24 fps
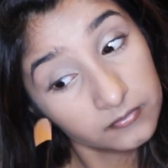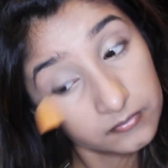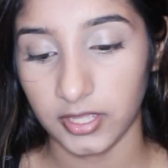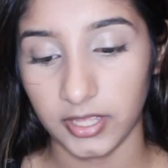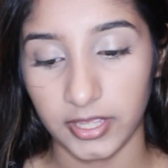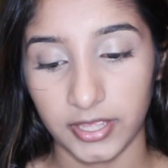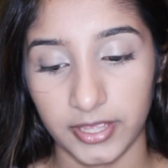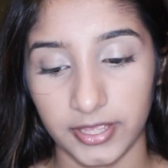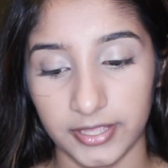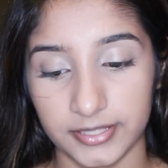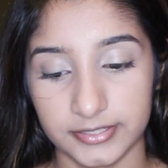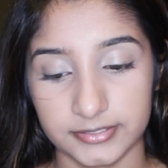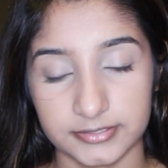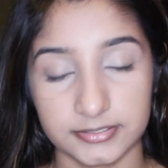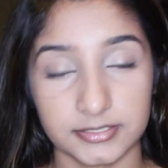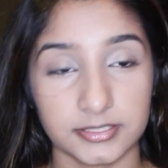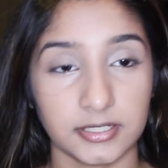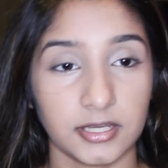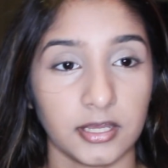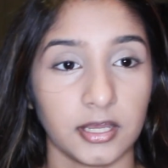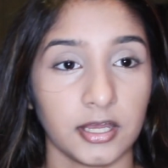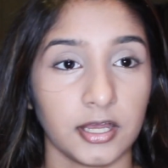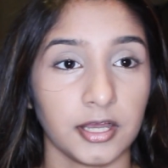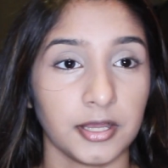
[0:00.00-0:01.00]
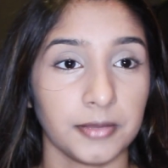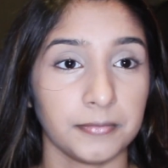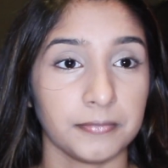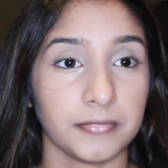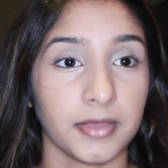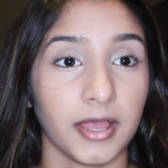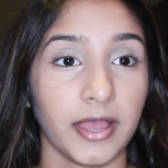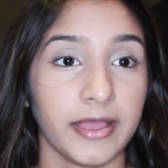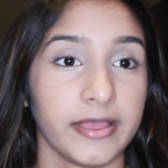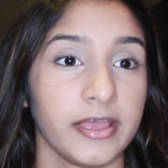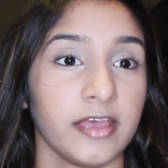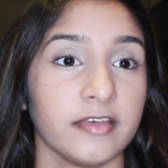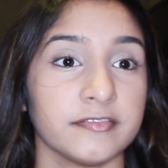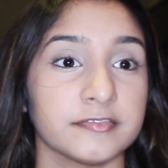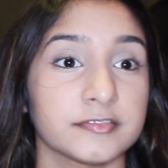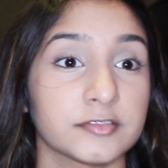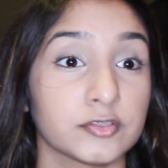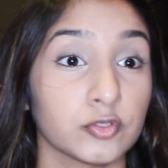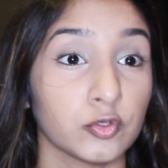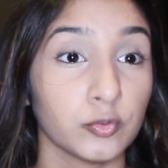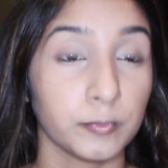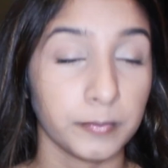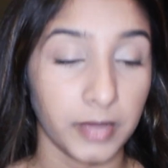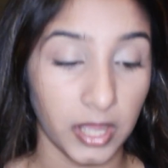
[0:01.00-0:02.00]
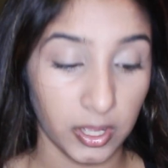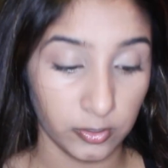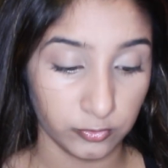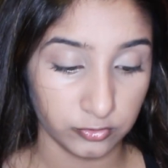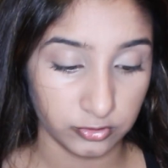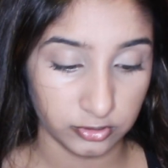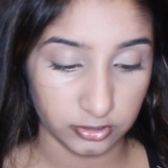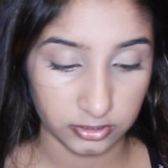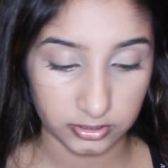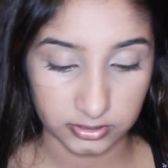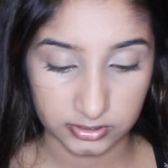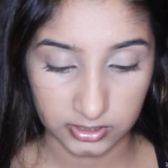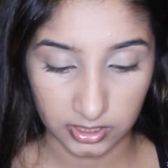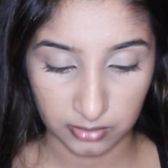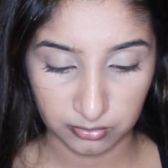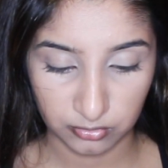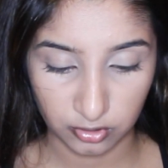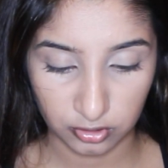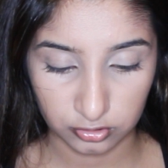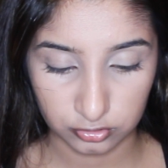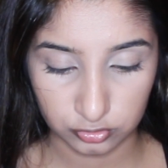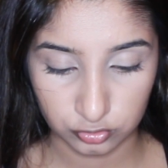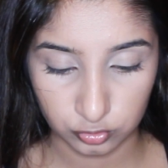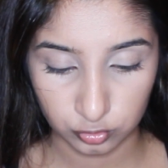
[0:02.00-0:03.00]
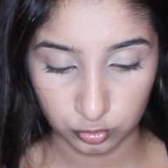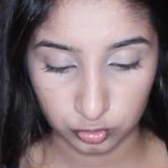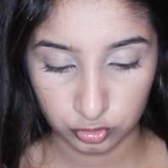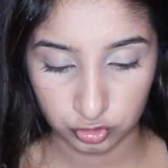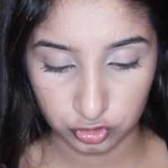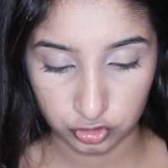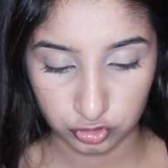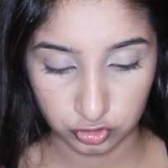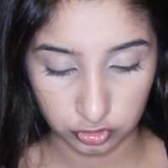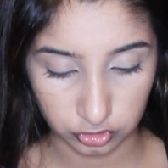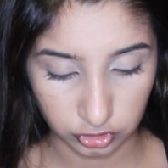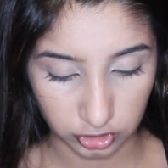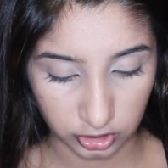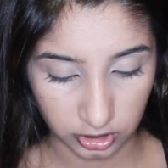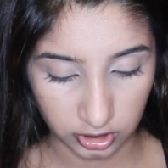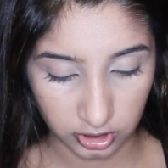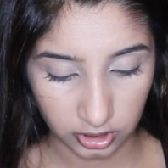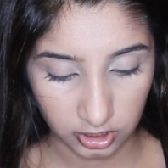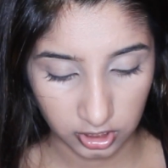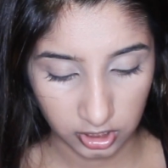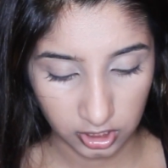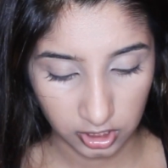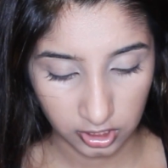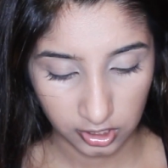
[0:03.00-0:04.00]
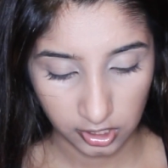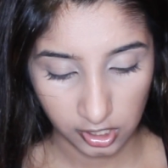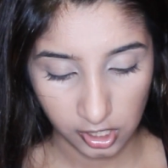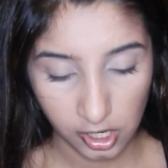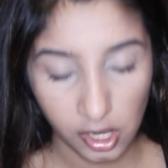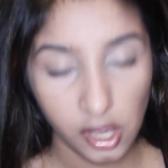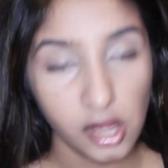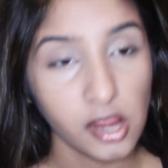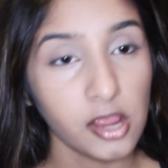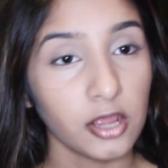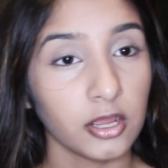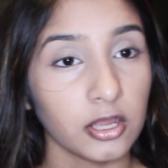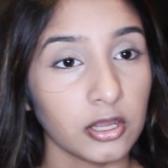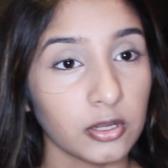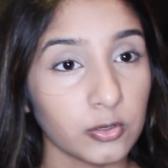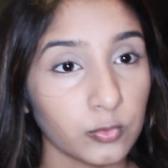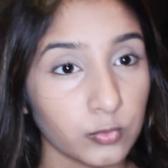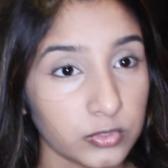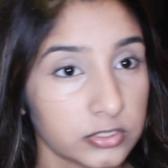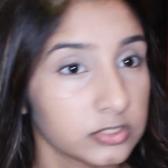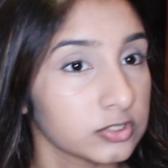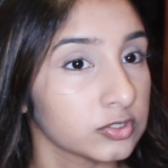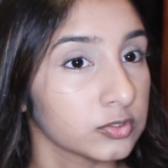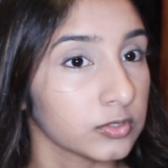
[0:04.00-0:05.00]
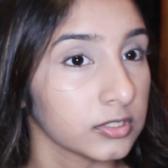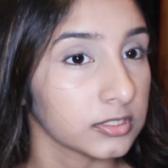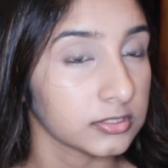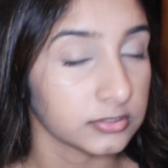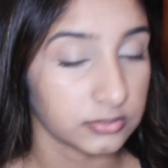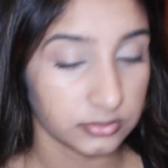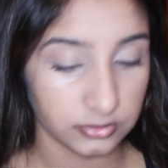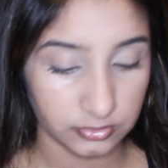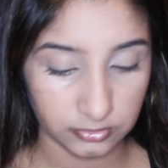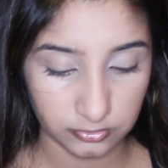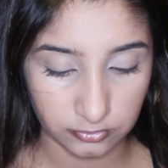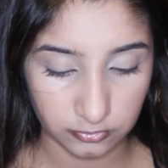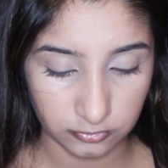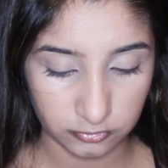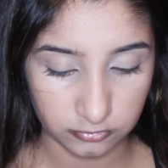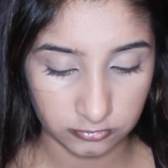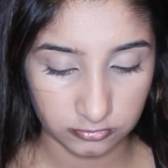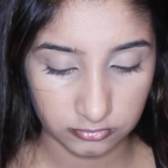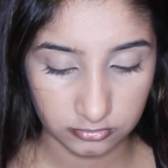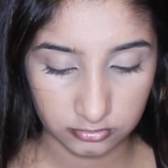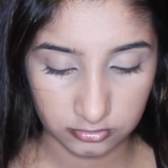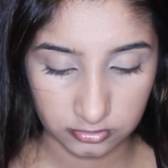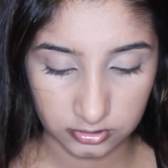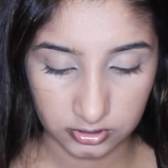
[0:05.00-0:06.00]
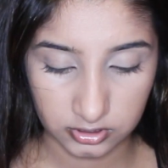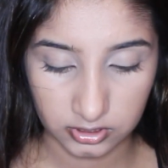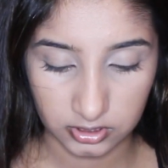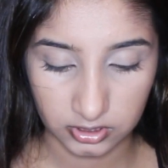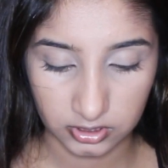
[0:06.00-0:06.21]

And I have two powders. I'm not too sure which one to use,